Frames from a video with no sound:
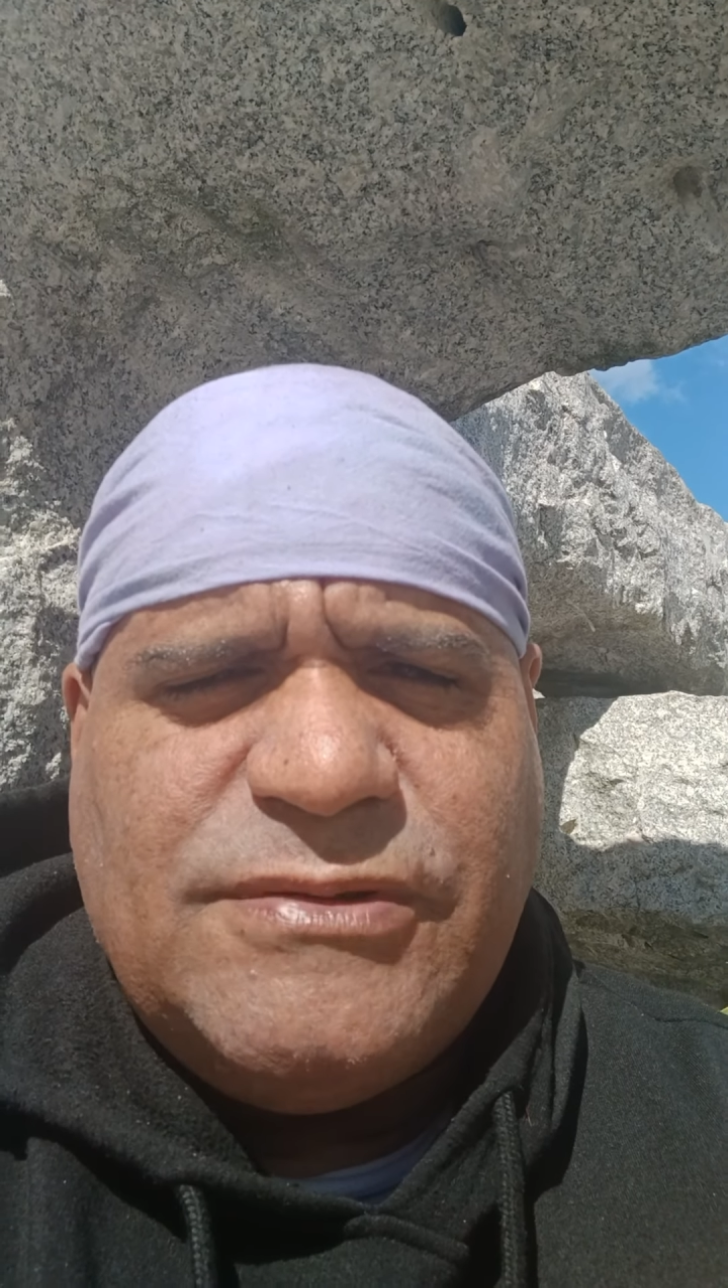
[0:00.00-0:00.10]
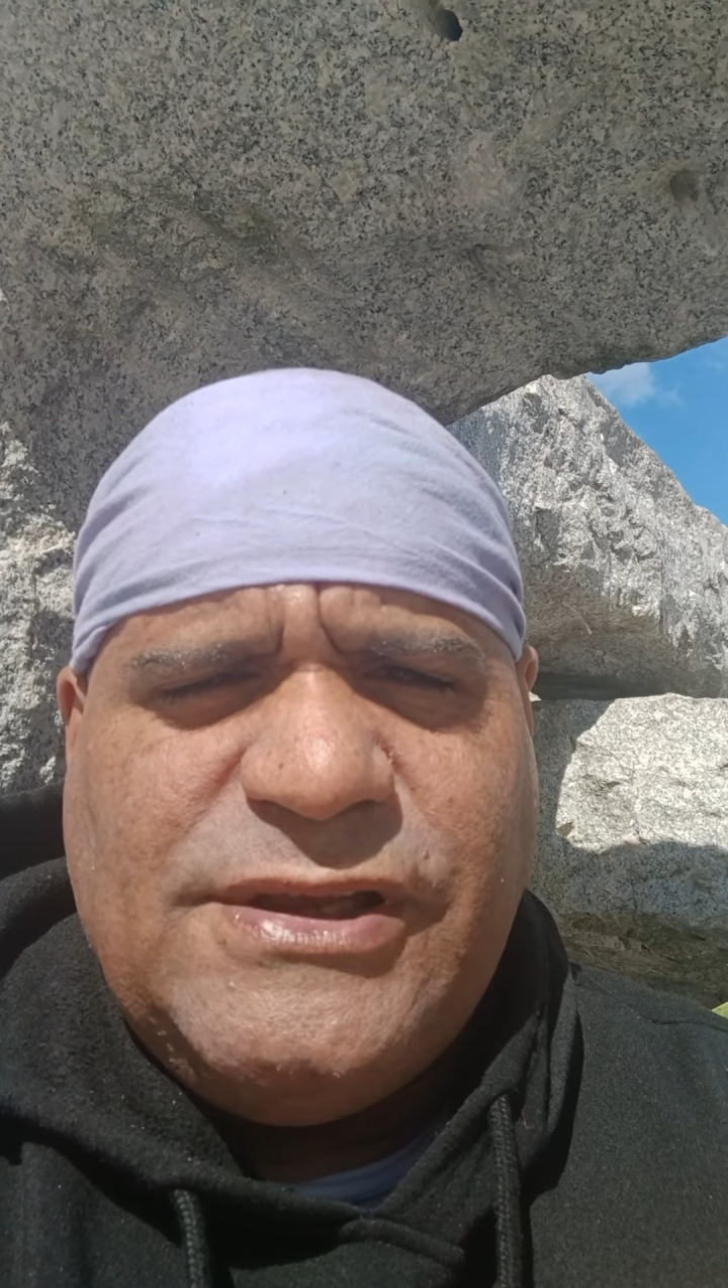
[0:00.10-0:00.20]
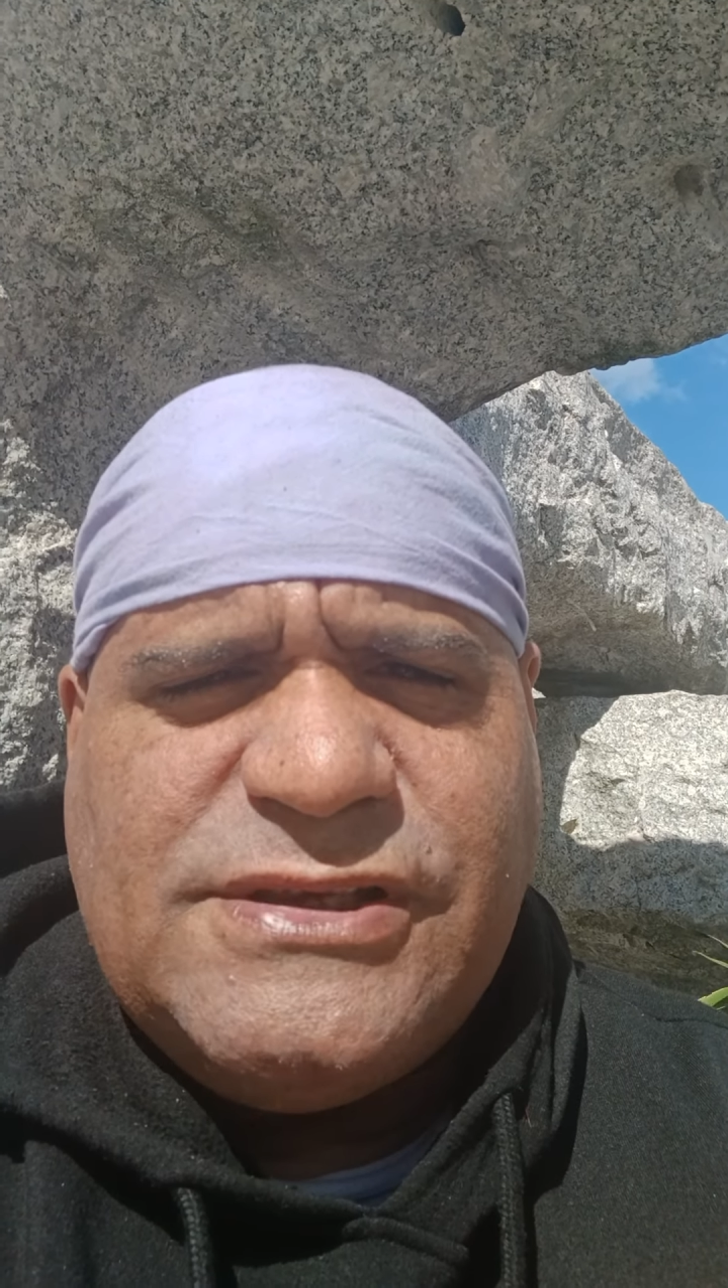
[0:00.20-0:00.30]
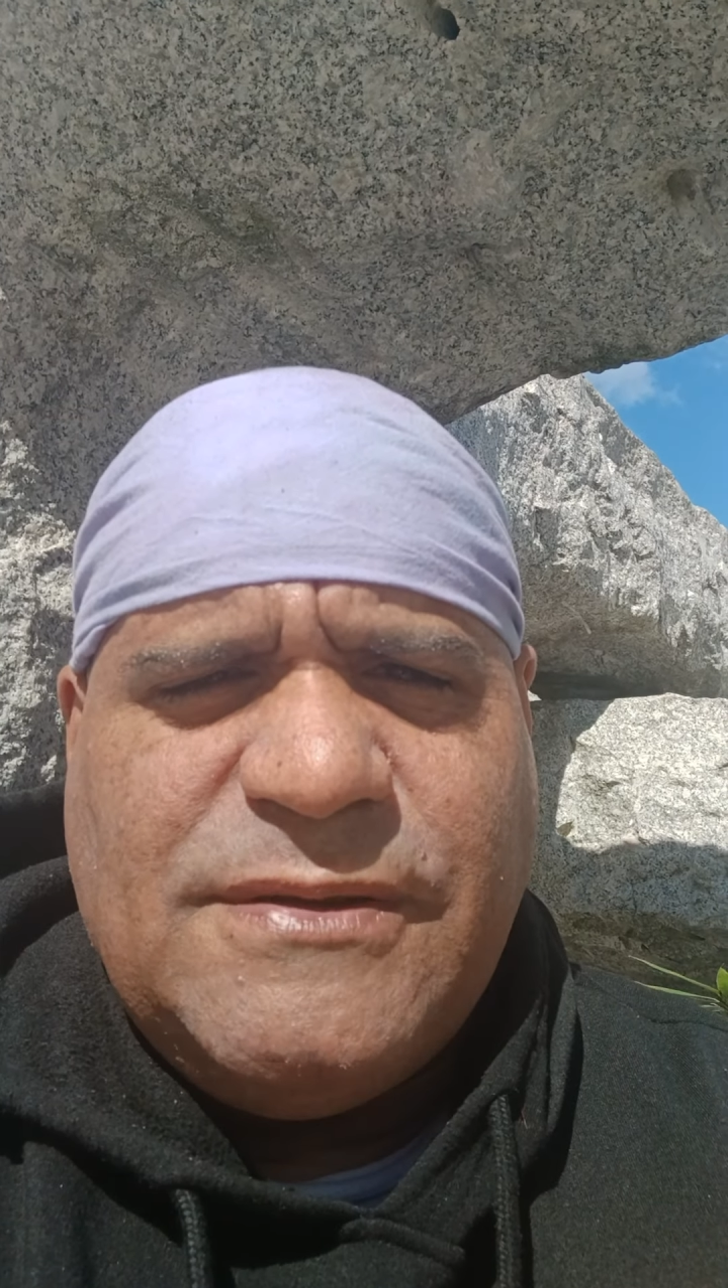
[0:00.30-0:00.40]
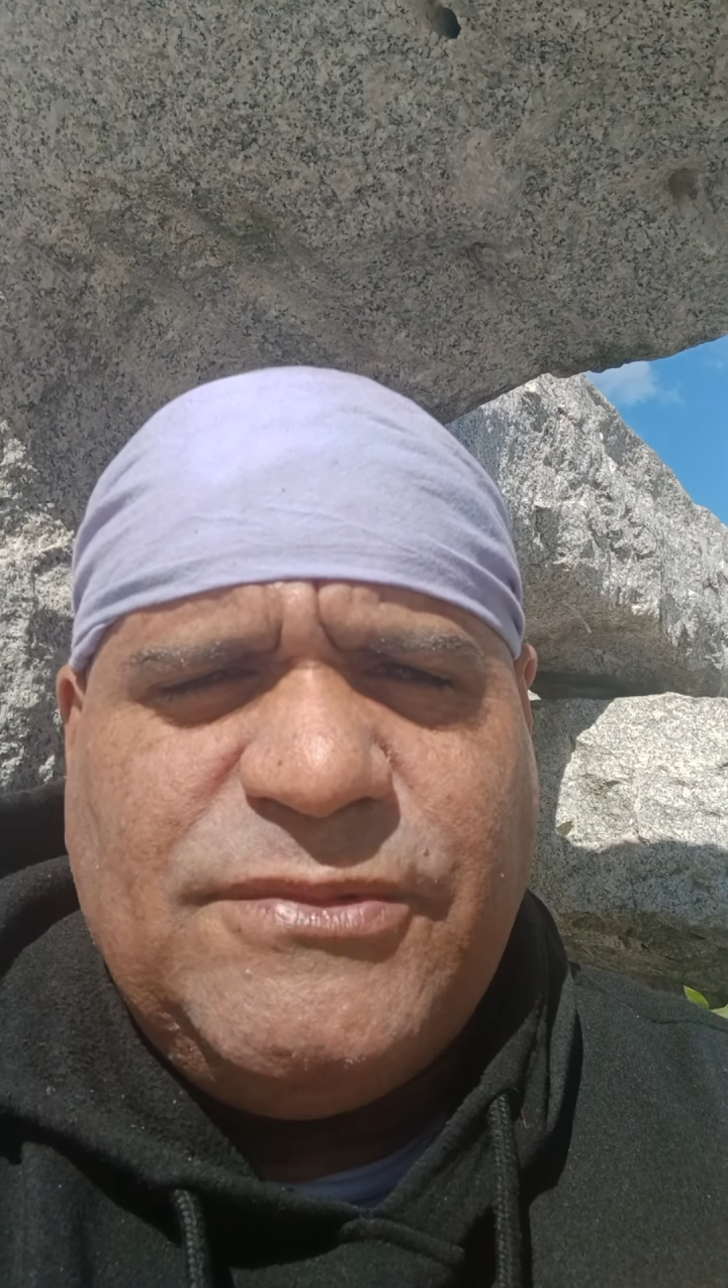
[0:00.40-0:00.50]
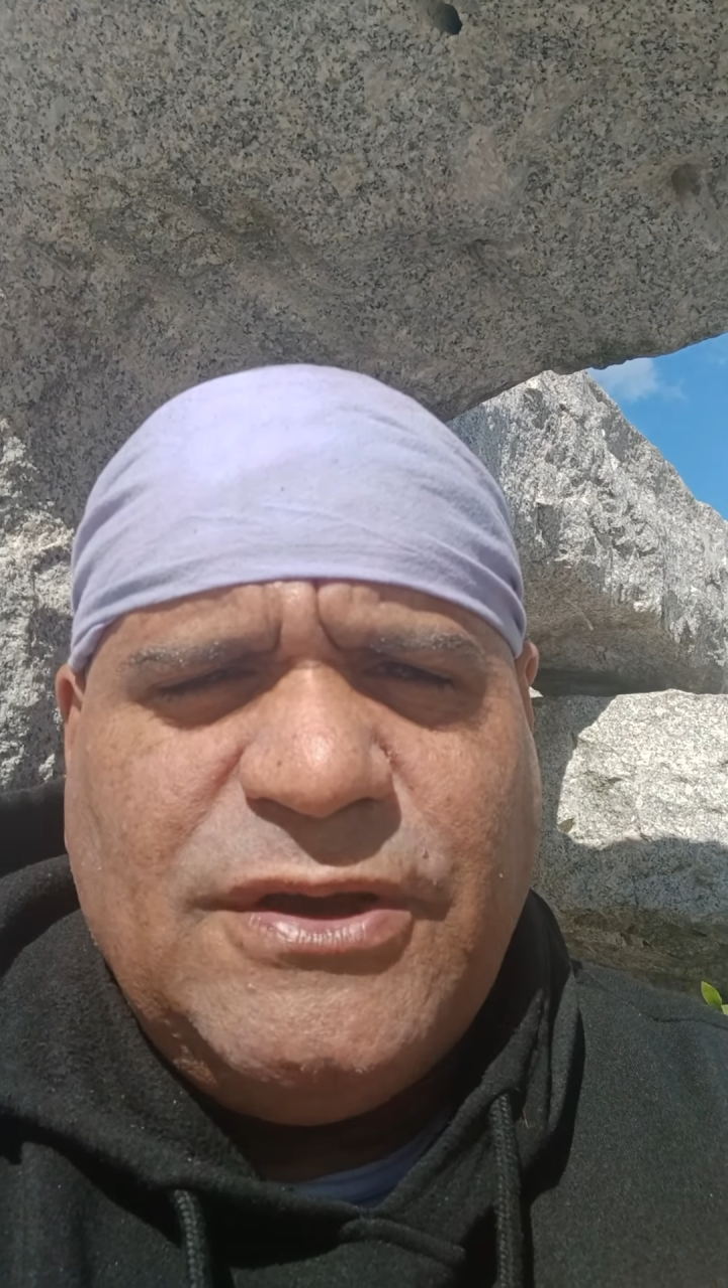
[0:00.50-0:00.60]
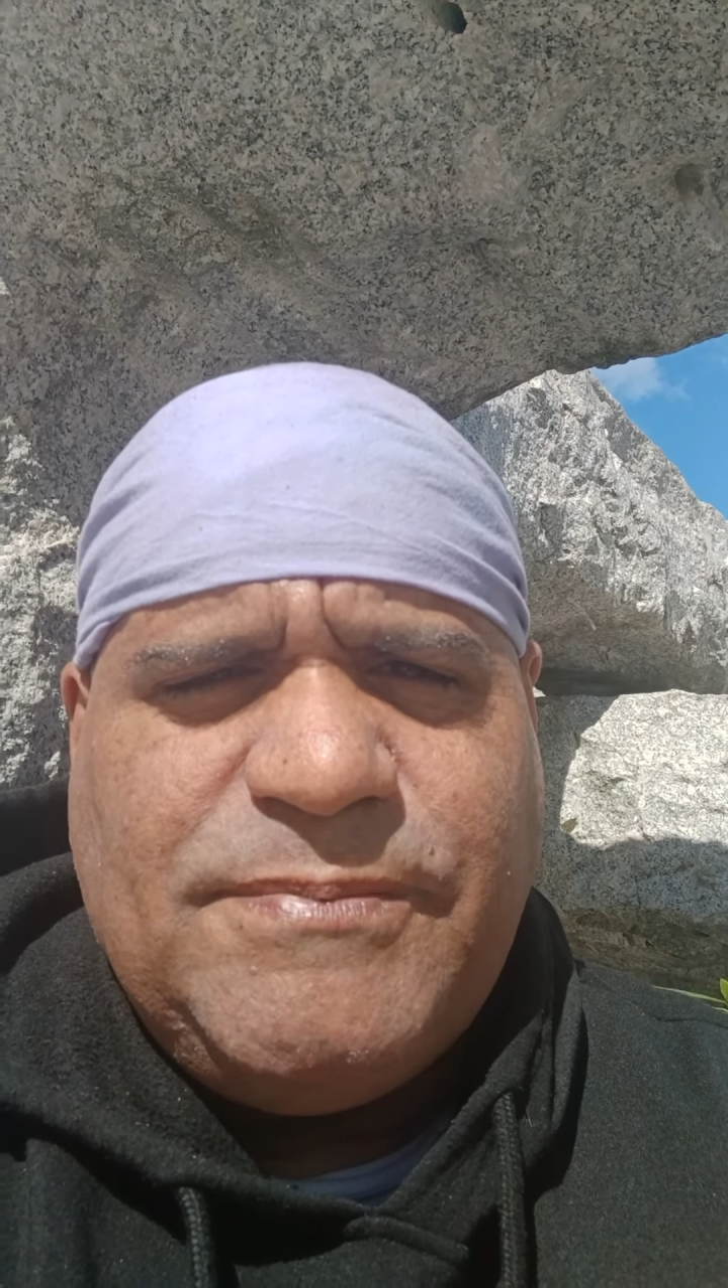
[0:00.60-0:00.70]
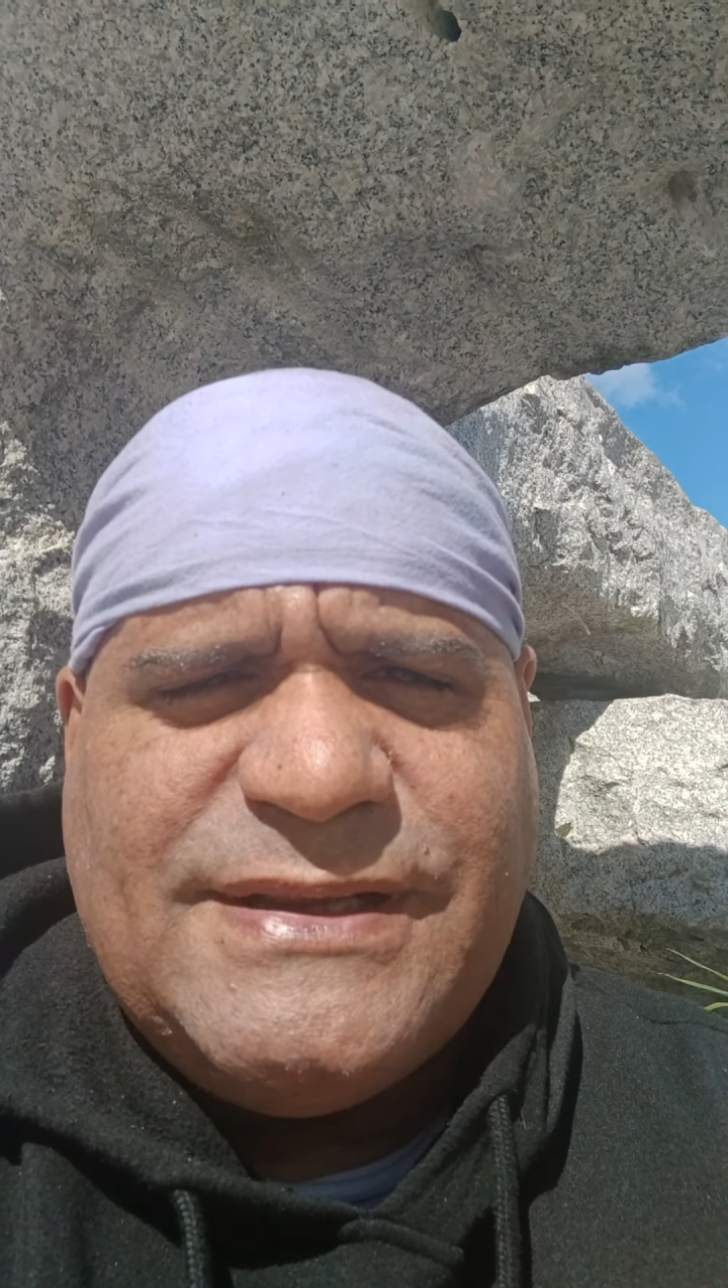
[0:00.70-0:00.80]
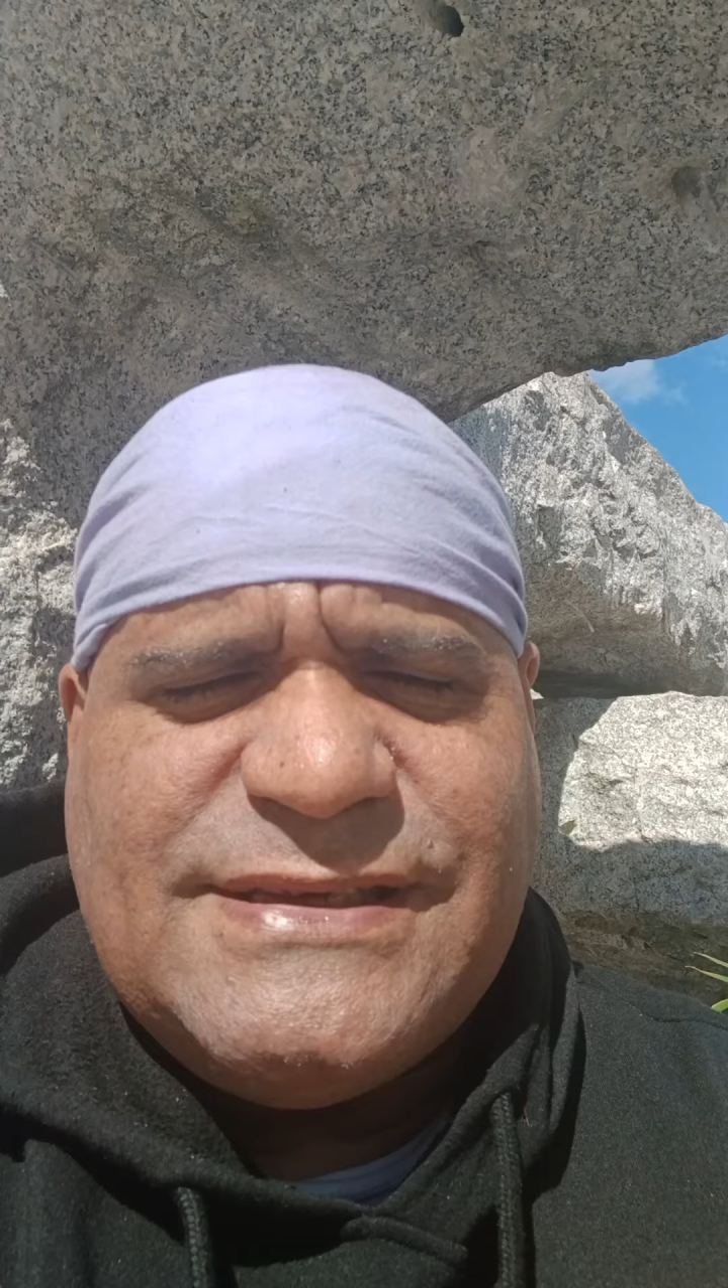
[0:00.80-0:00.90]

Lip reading: please hit me up at